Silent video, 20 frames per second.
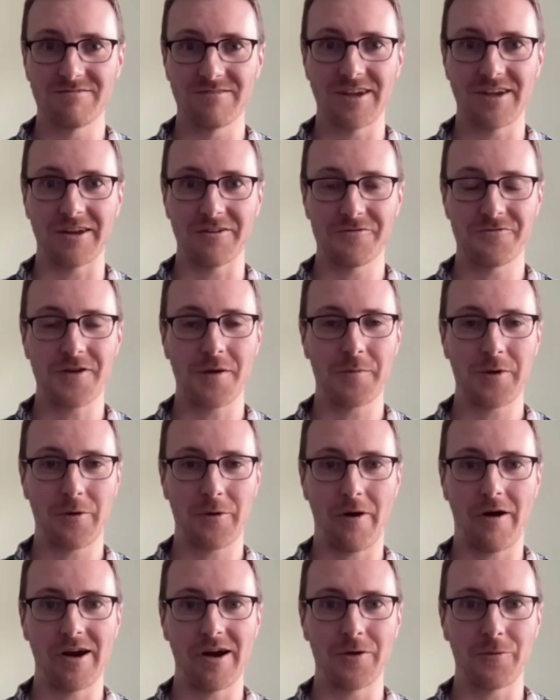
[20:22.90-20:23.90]
in
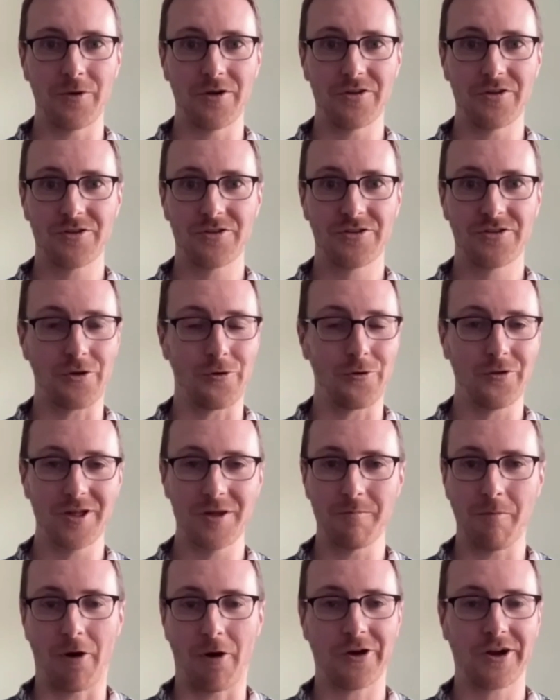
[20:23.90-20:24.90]
February was solely
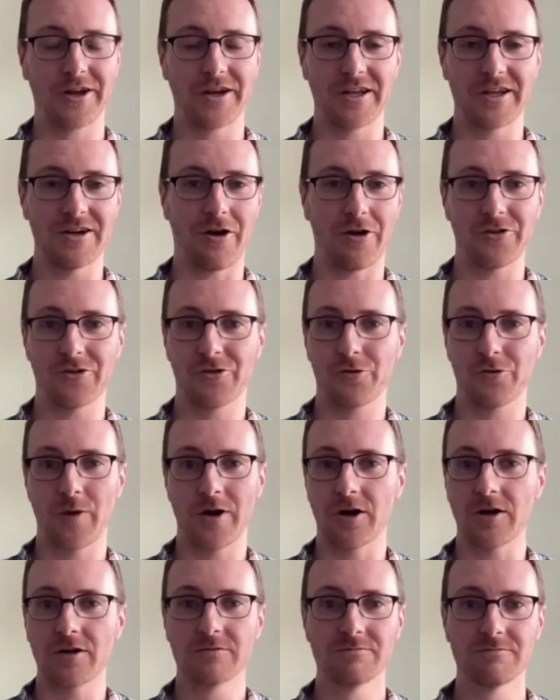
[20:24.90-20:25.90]
marketed on
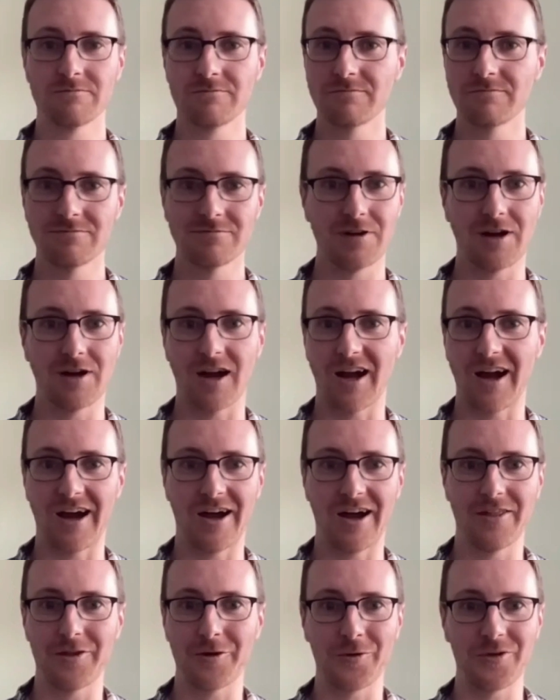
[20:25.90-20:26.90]
Twitter.
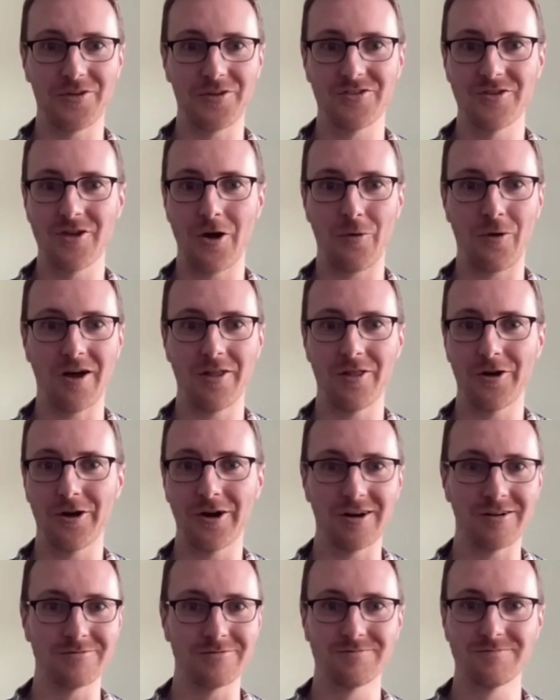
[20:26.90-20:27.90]
There was no
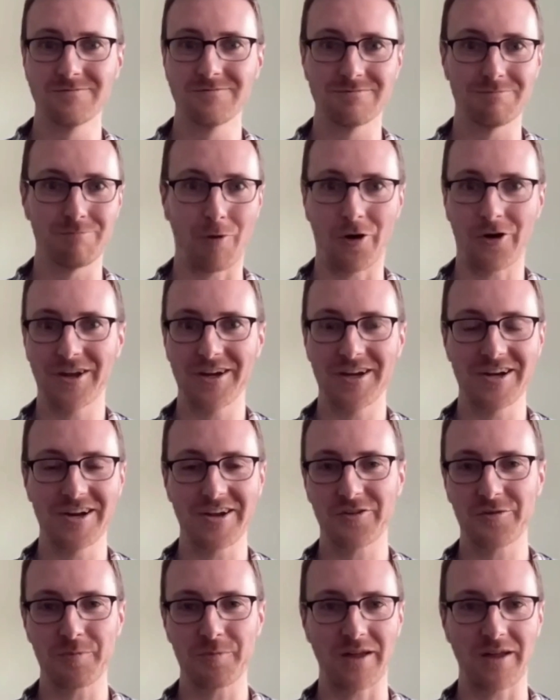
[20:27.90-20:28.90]
other marketing
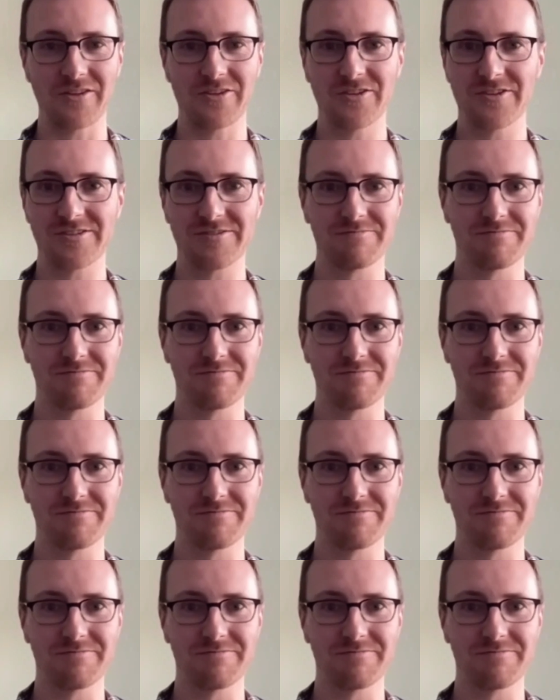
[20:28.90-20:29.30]
expense